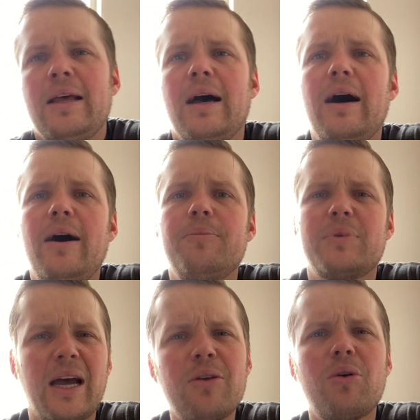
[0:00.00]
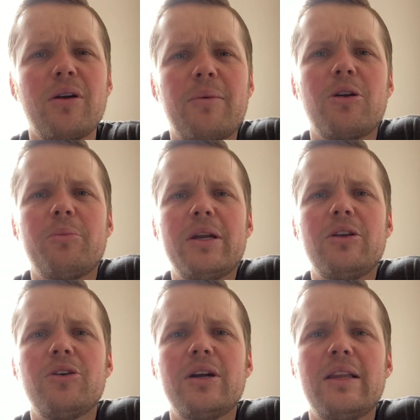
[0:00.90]
um, kind of what I'm going to be
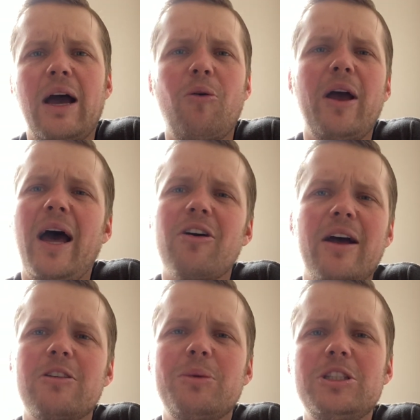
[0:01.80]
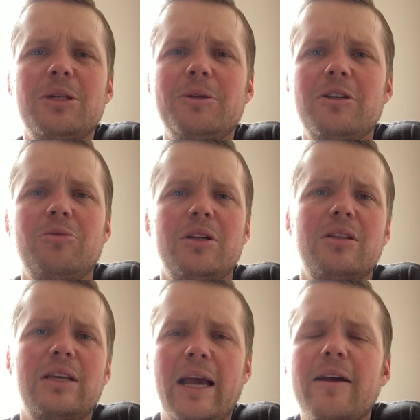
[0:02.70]
doing. That way I don't have to be jimmying
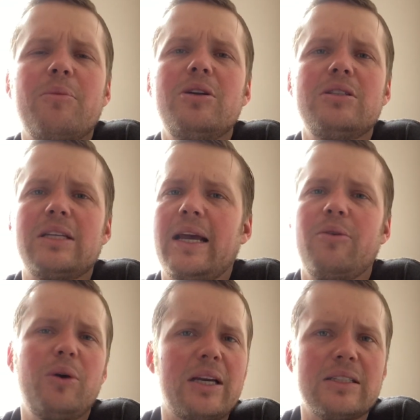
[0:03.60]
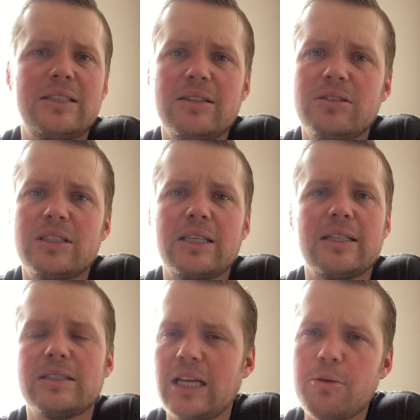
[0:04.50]
with cameras and we can still just
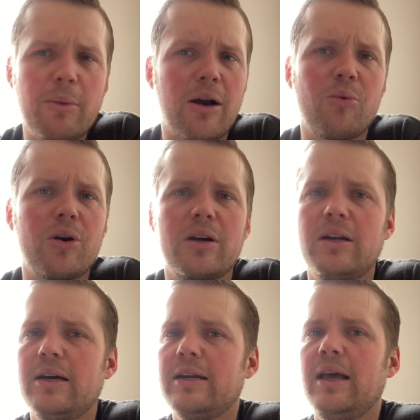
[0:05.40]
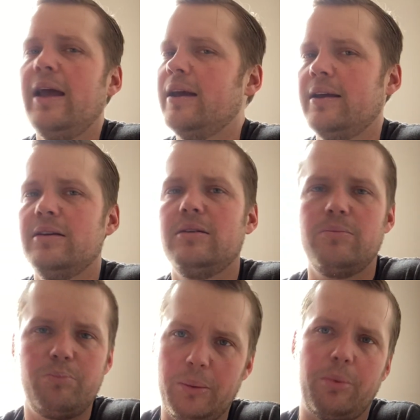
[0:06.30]
get the same amount of work done and
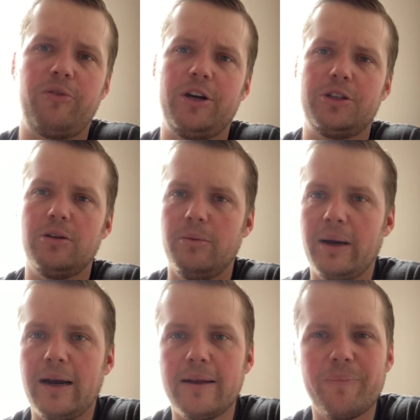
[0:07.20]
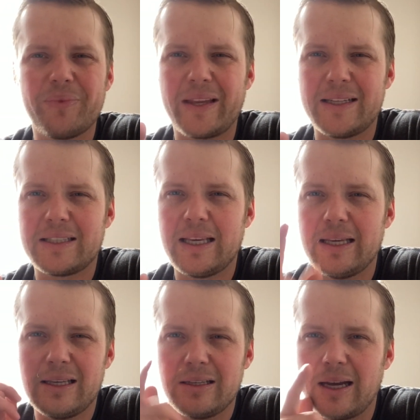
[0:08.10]
be professional about it. That's
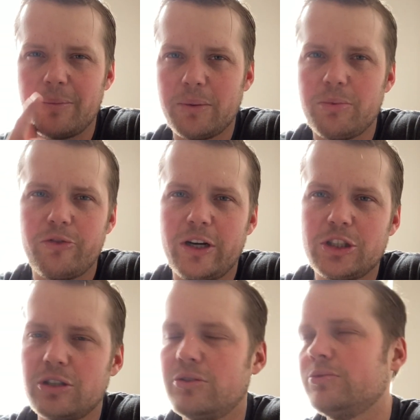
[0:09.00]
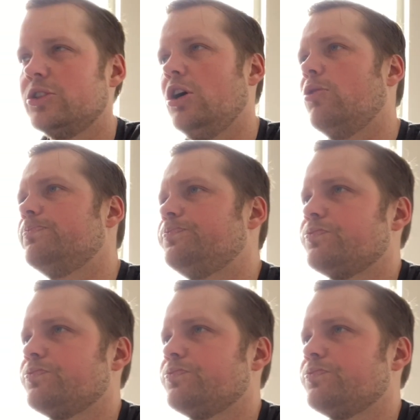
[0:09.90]
key. Got to be professional. So,